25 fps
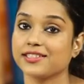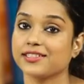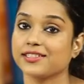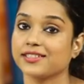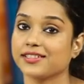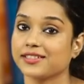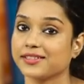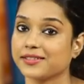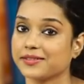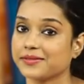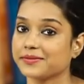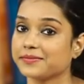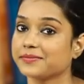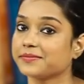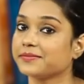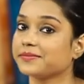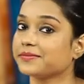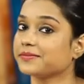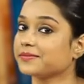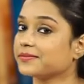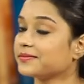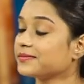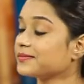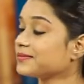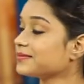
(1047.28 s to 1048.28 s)

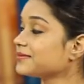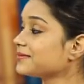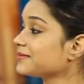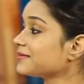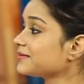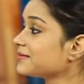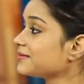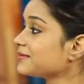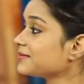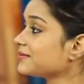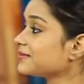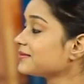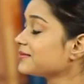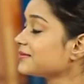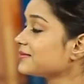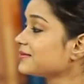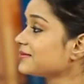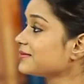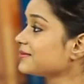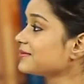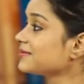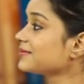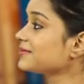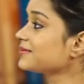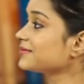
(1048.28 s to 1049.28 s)

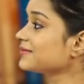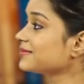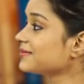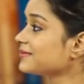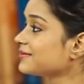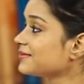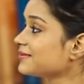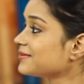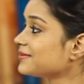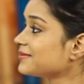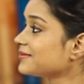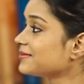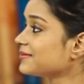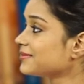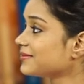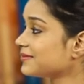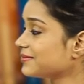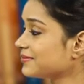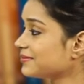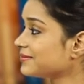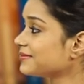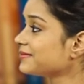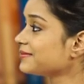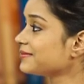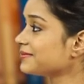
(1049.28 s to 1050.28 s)

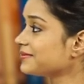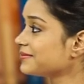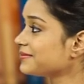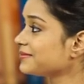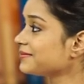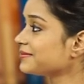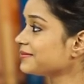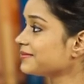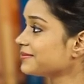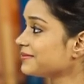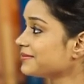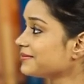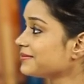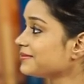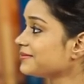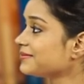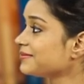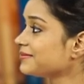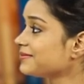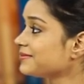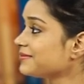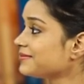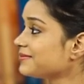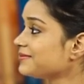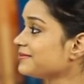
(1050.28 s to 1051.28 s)

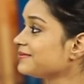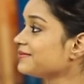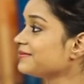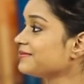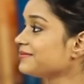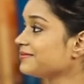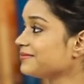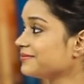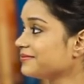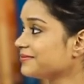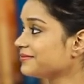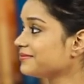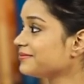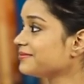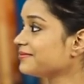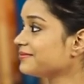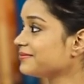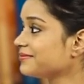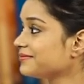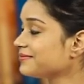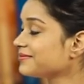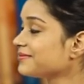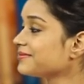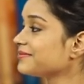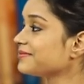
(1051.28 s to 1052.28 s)

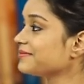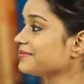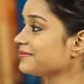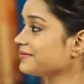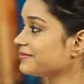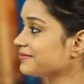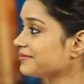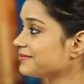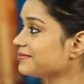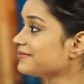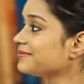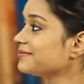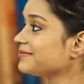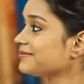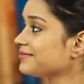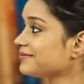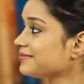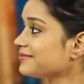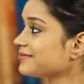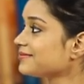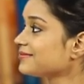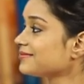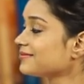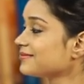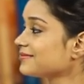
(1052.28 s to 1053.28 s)

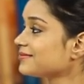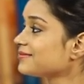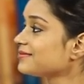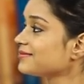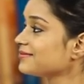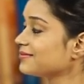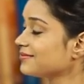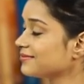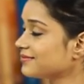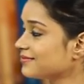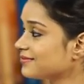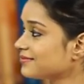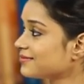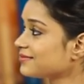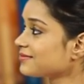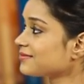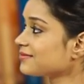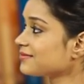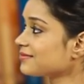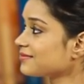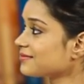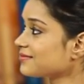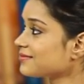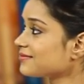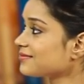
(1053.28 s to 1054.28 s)

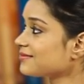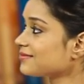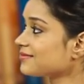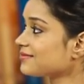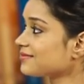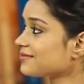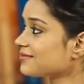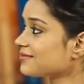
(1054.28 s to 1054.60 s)
(silent)